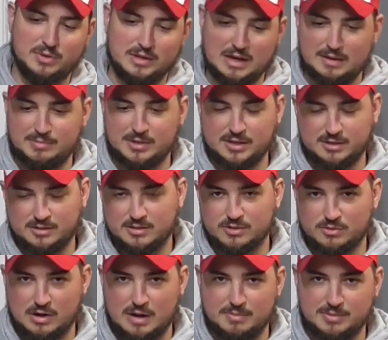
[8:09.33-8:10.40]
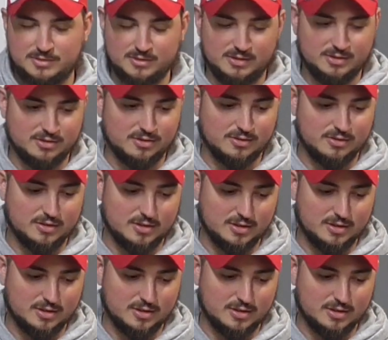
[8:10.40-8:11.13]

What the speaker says: would not be in the right position.